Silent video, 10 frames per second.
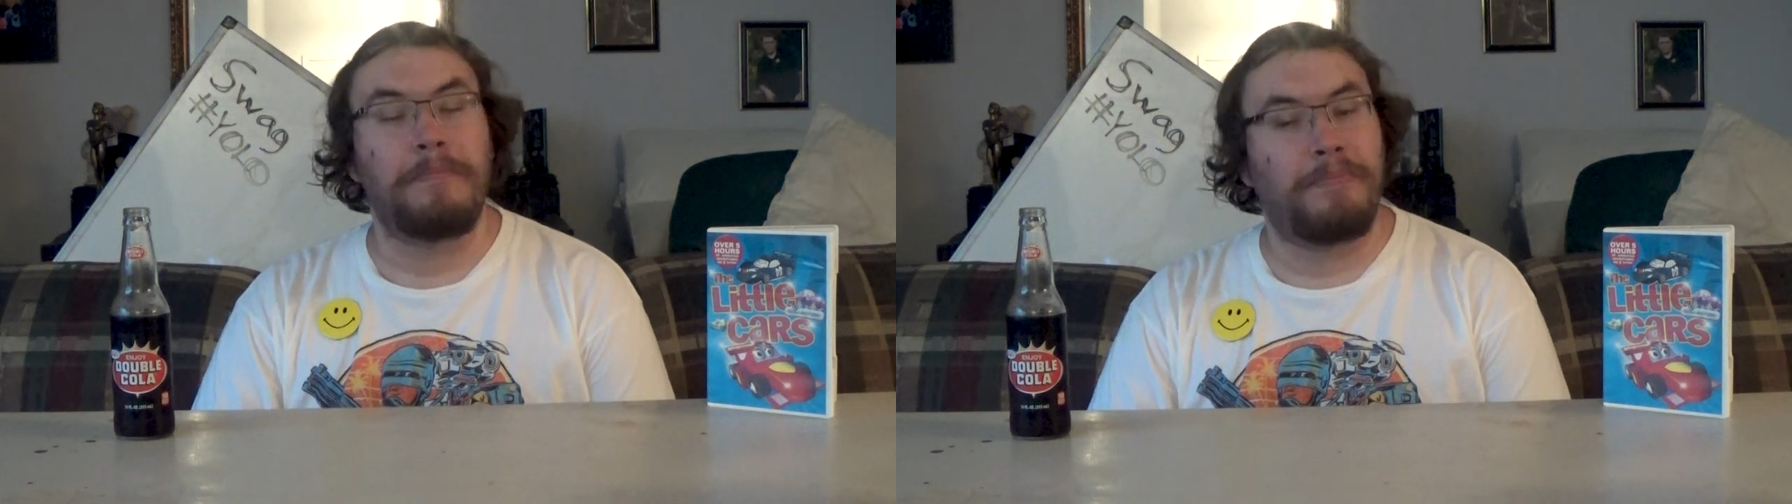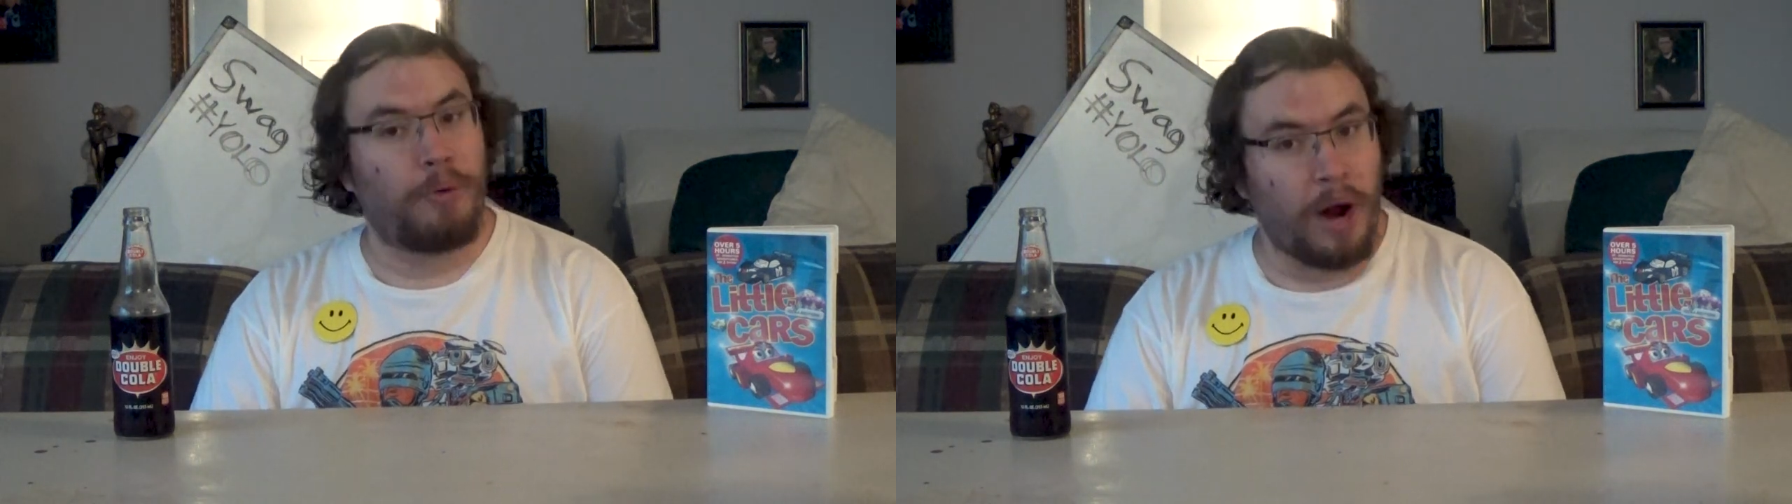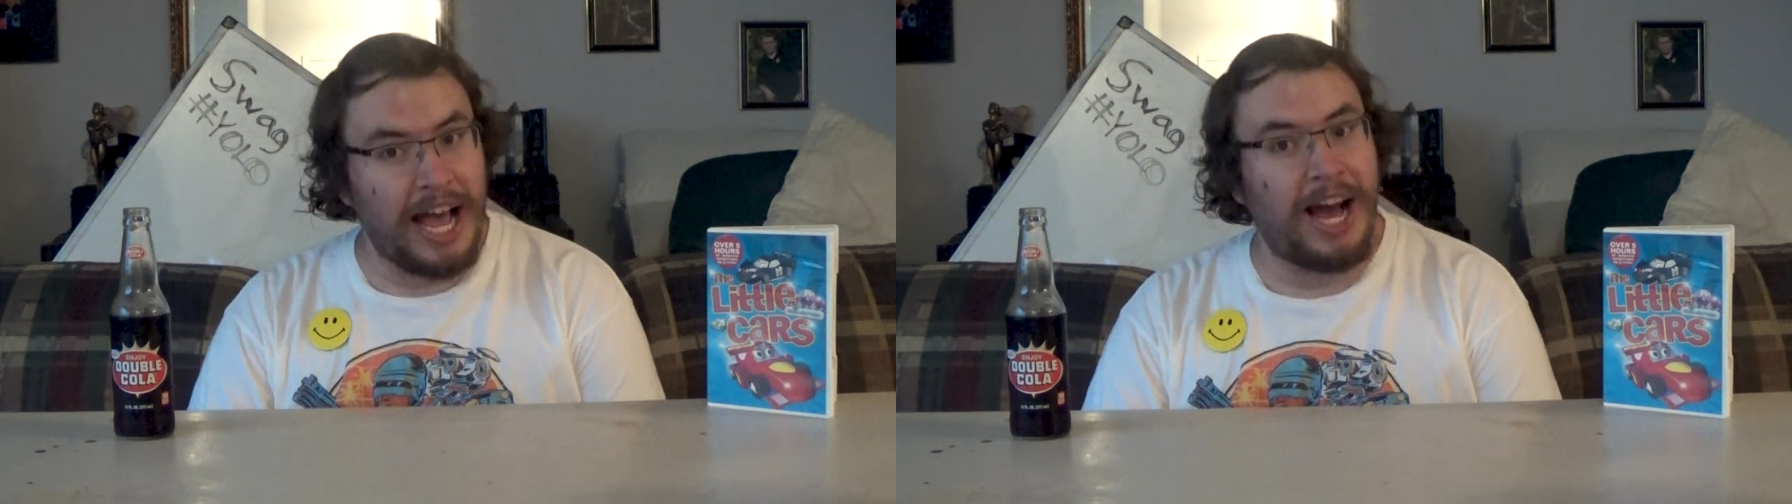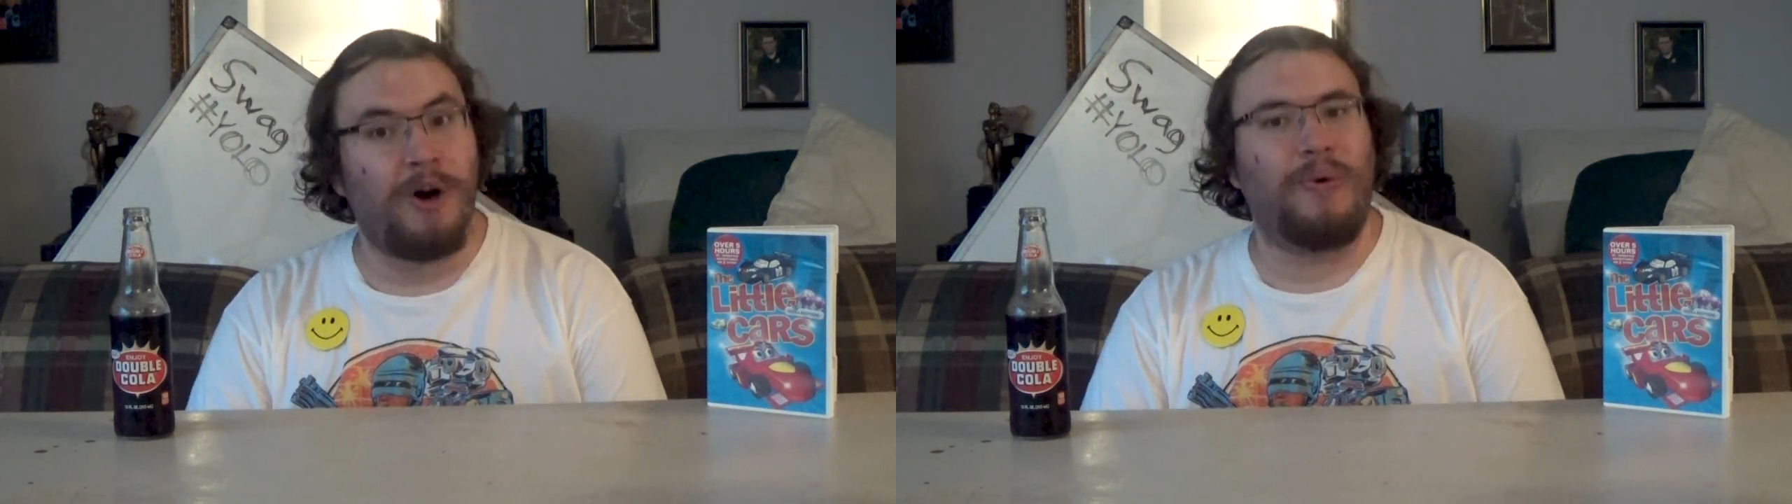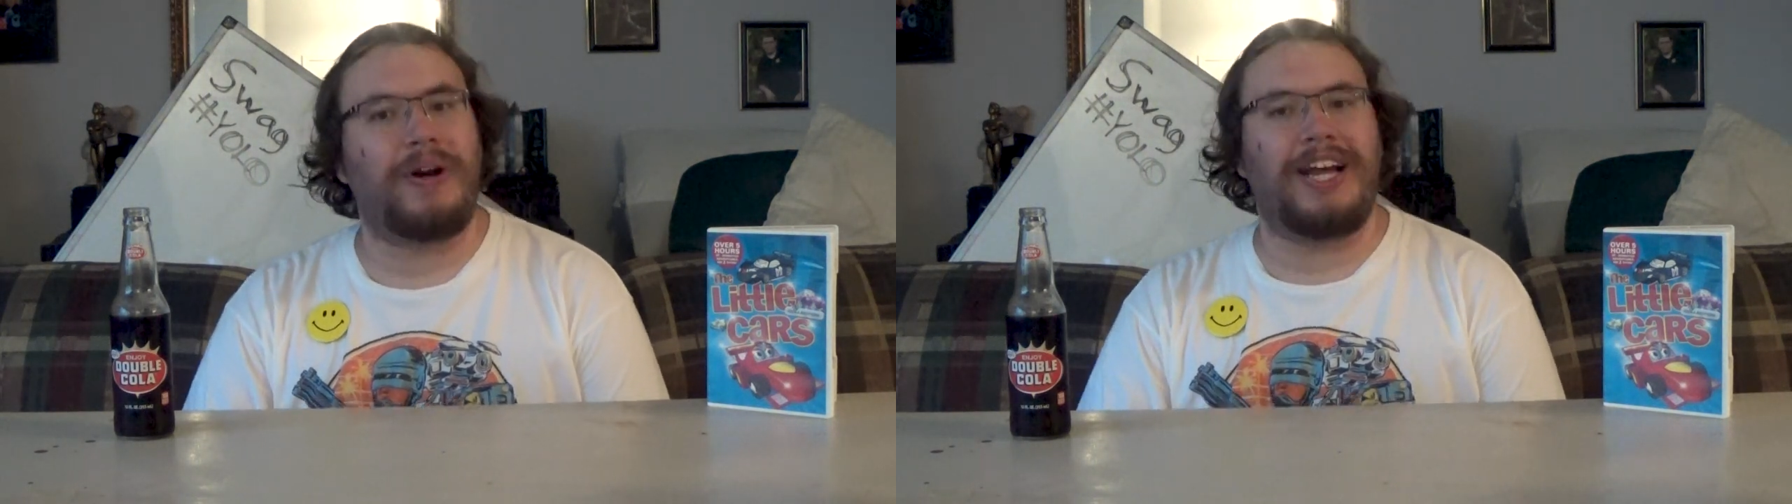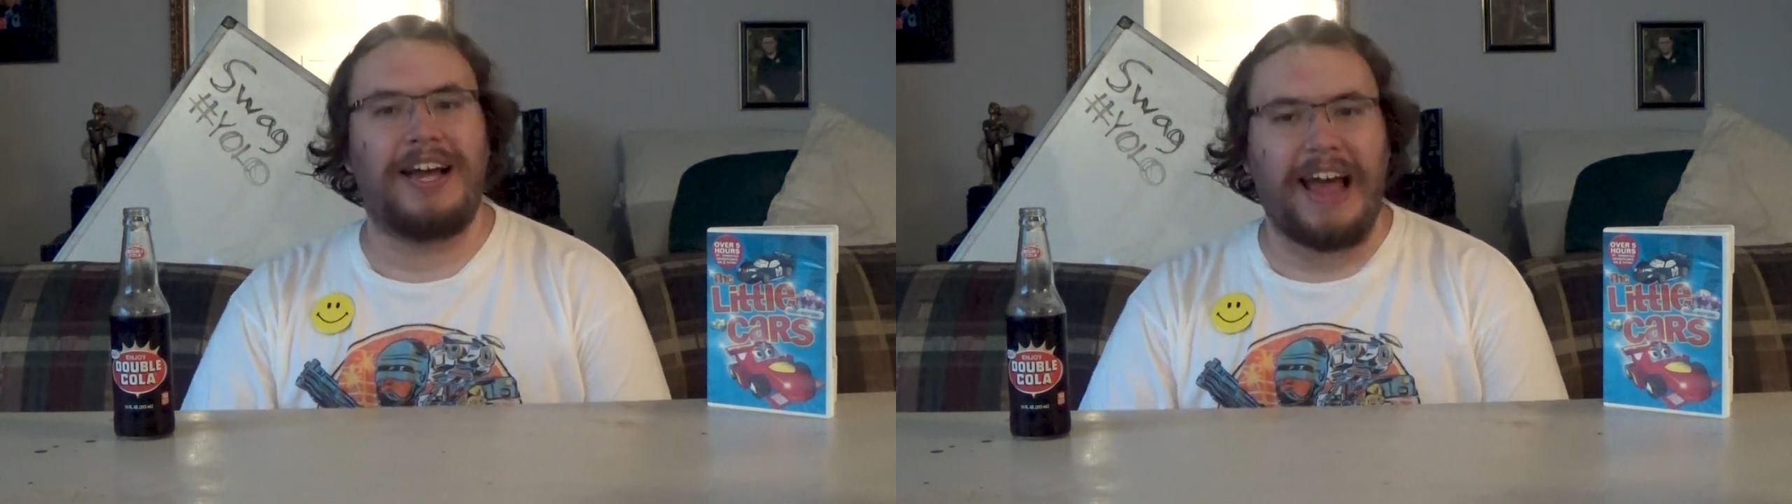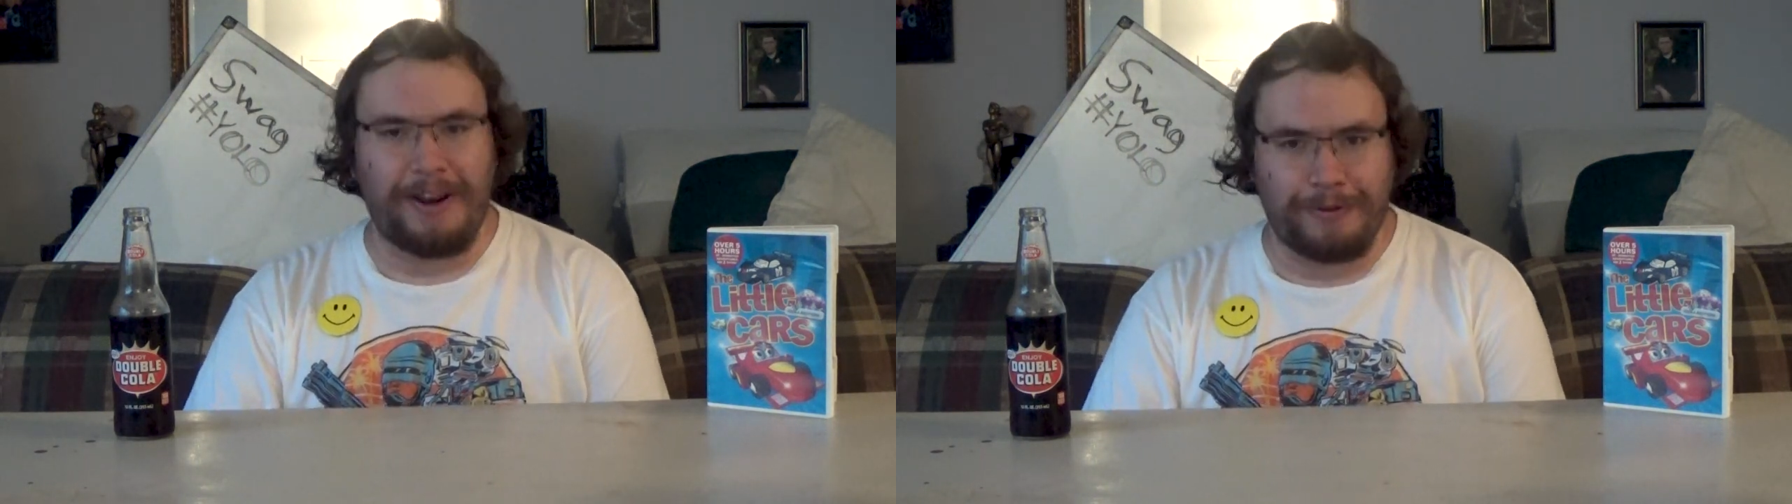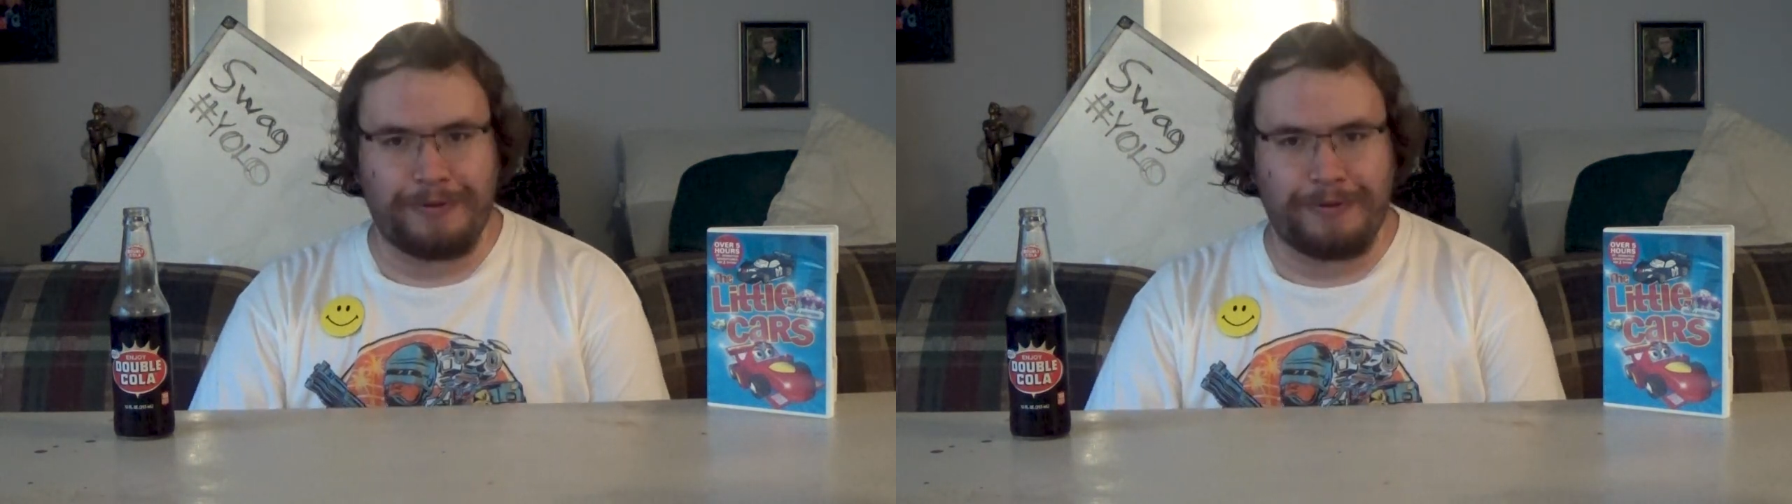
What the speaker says: Brown and